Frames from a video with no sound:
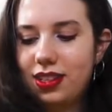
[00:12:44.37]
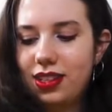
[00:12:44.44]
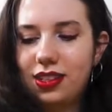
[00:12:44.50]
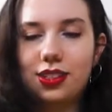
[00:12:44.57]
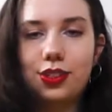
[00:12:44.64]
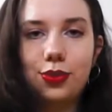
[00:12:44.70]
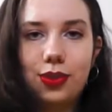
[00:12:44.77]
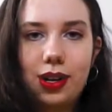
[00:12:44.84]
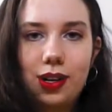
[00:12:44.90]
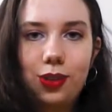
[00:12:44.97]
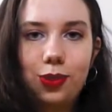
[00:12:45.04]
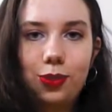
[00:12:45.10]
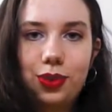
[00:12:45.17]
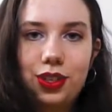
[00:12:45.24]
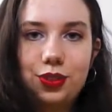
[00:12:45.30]

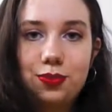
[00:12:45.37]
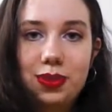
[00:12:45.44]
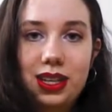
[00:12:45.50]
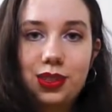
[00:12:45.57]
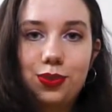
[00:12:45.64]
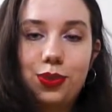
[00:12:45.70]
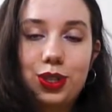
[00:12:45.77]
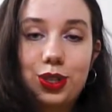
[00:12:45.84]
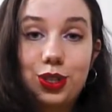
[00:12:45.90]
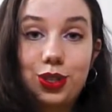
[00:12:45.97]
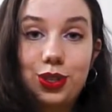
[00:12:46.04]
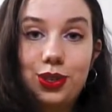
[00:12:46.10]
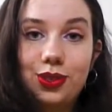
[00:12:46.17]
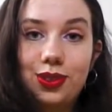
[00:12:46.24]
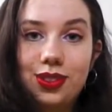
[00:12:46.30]
Sorel, which makes winter
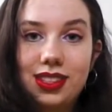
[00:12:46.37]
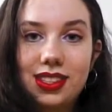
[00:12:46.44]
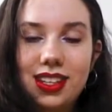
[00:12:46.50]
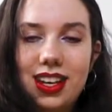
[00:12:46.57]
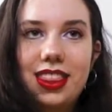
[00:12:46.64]
shoes,